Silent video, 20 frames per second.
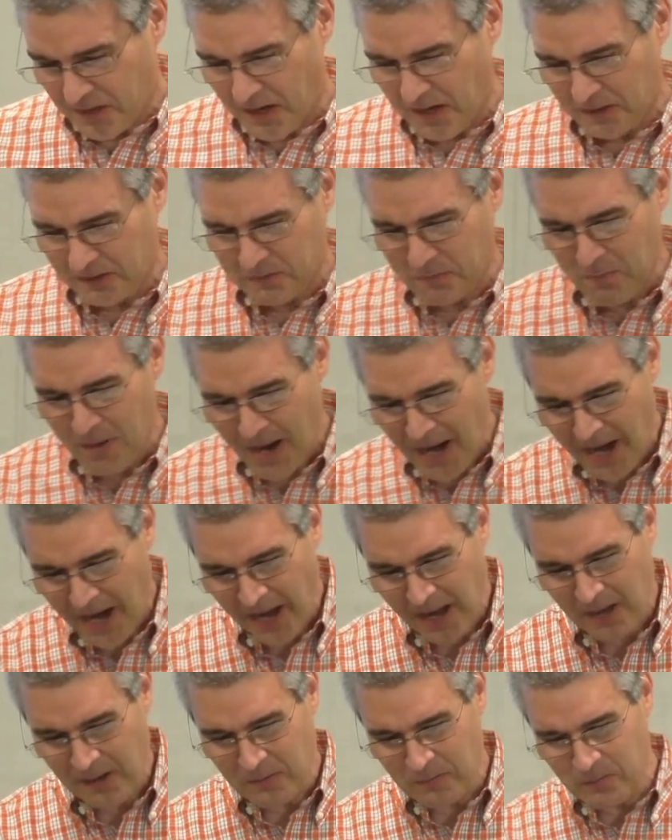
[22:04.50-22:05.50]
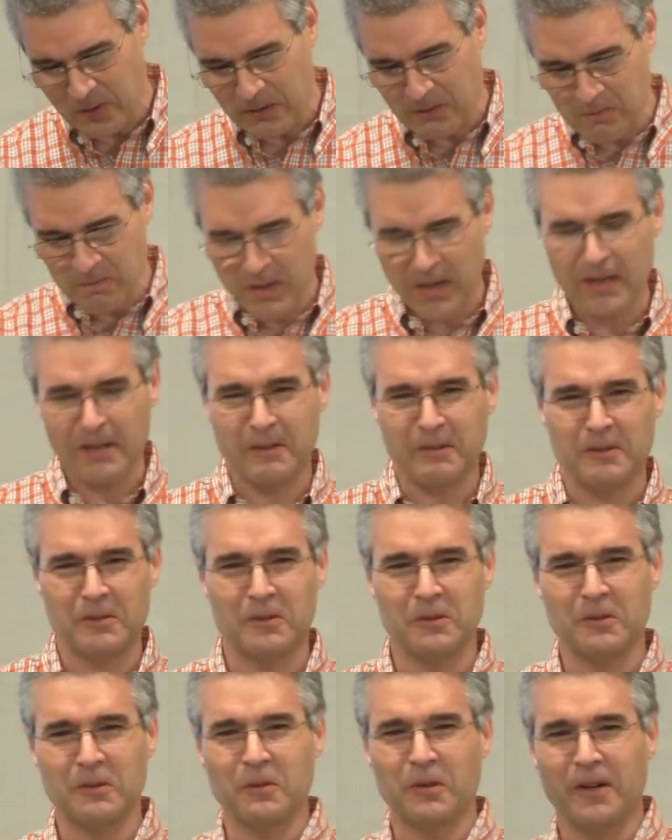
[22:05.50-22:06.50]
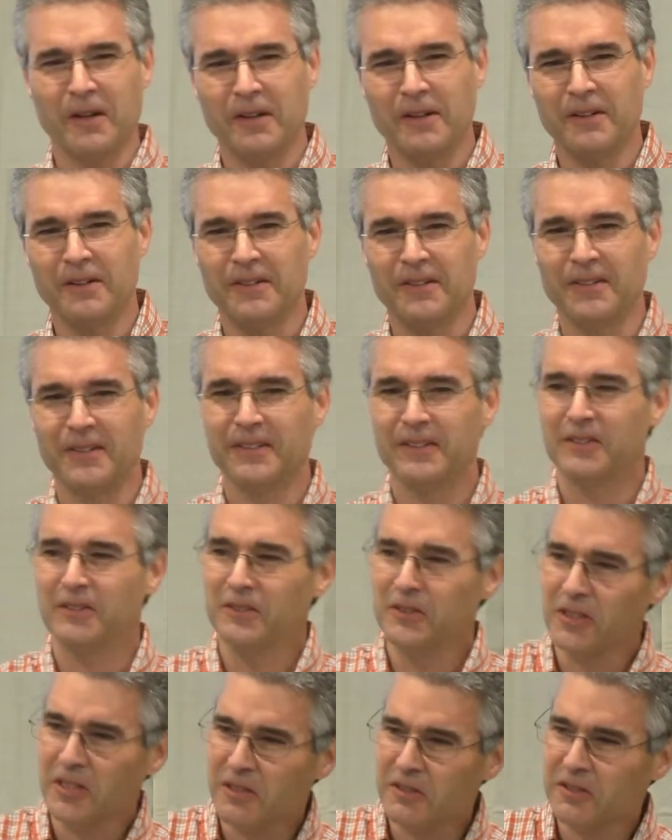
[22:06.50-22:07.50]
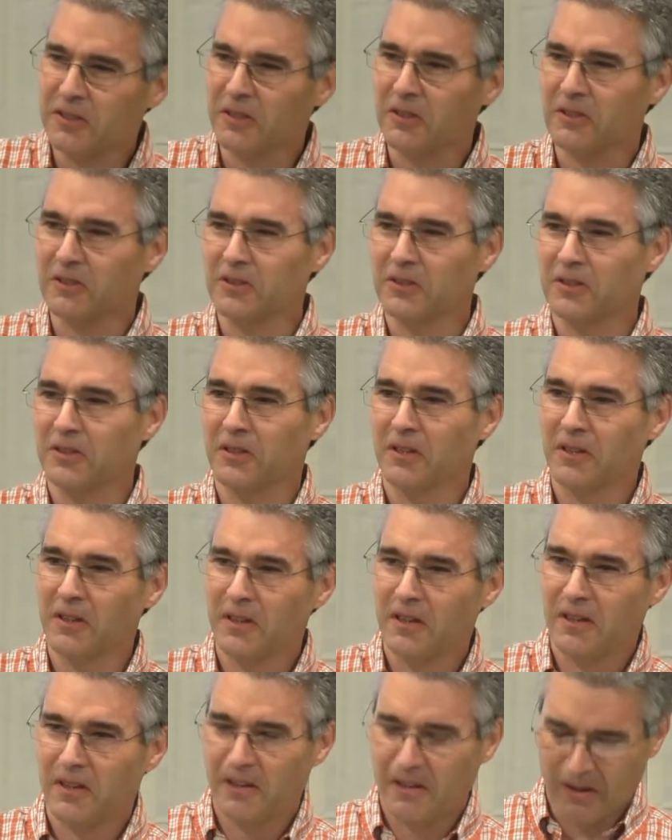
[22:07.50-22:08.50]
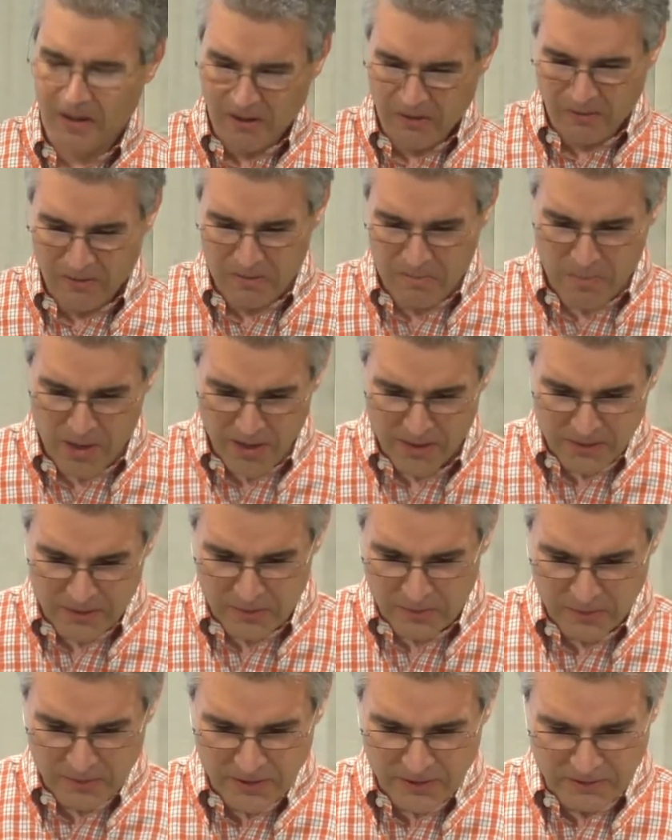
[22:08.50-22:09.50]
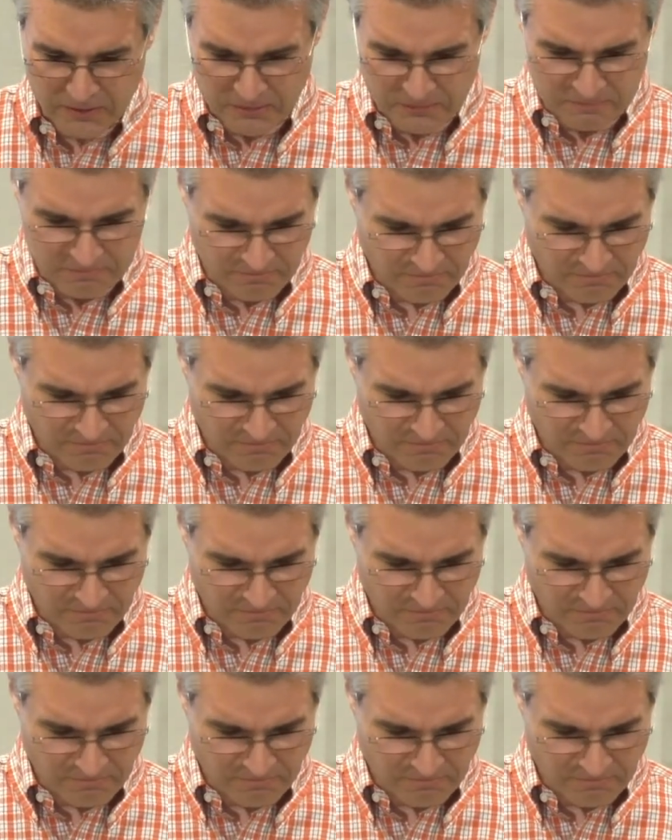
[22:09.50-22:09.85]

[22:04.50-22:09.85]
as man with men to dwell. Jesus, our Emmanuel.